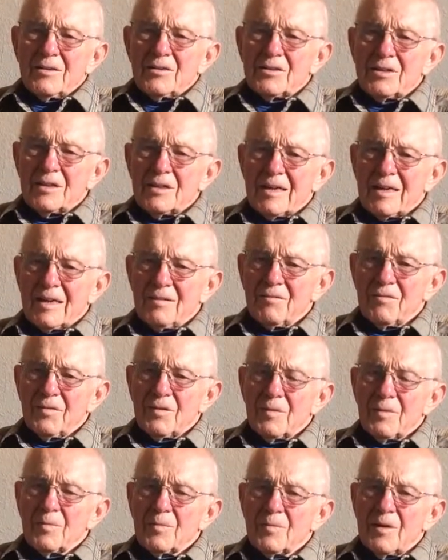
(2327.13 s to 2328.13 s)
She came
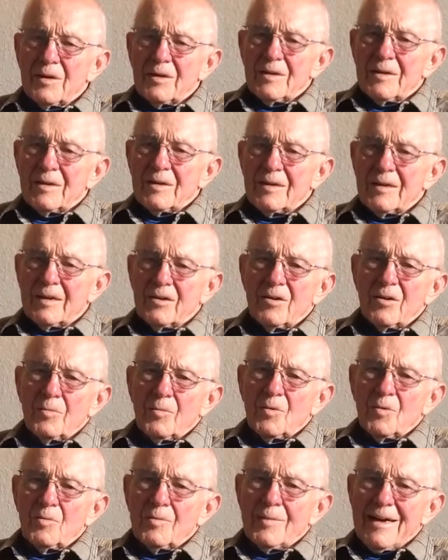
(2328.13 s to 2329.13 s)
from
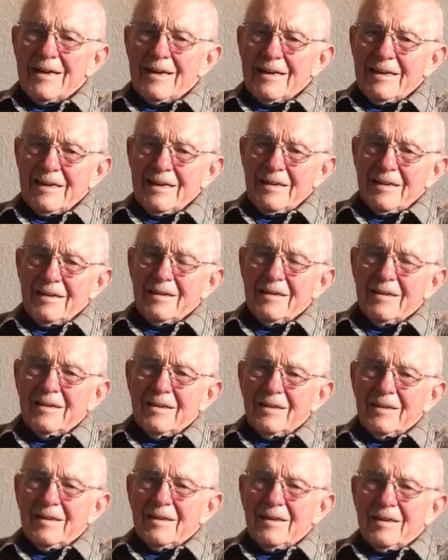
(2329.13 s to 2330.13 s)
Caribou, Maine,
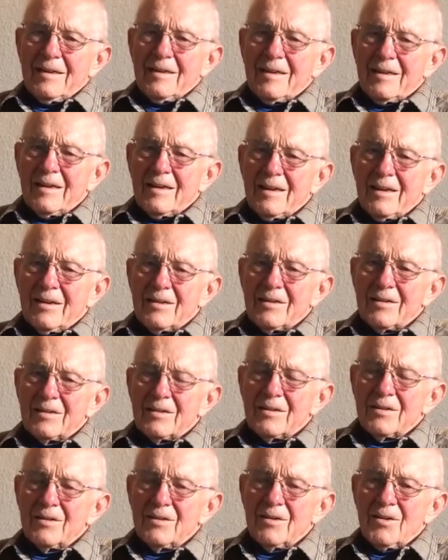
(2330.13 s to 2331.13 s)

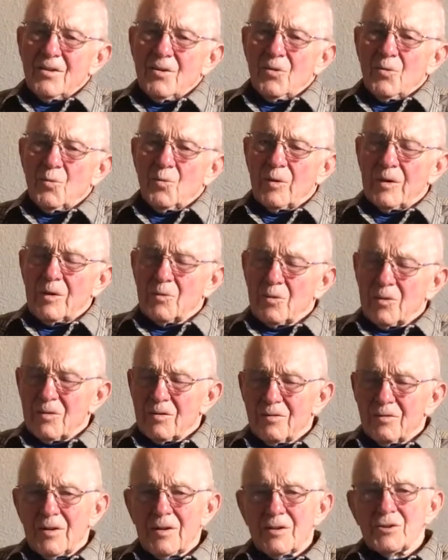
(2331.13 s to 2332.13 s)
and we
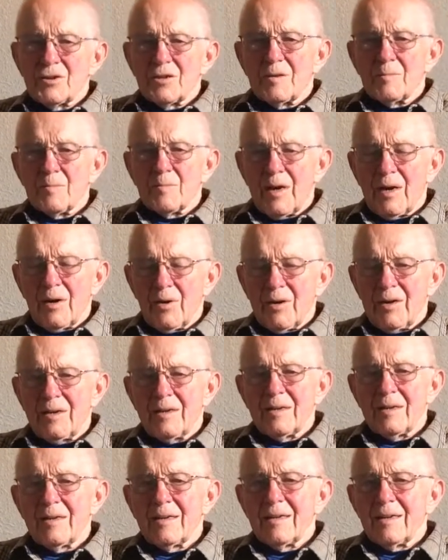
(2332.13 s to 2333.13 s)
were eventually
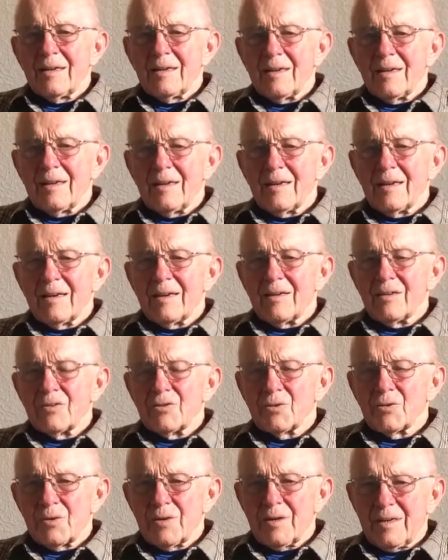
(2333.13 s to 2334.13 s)
married and
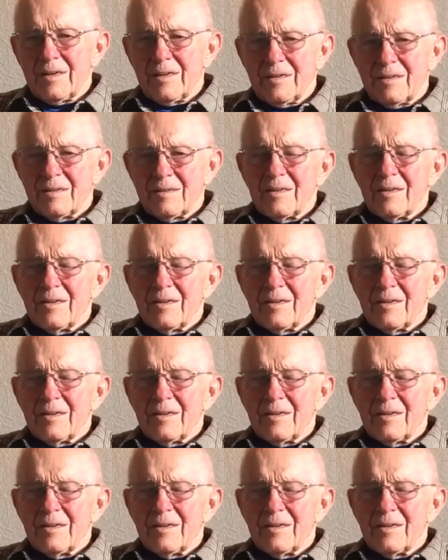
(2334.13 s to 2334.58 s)
enjoyed it.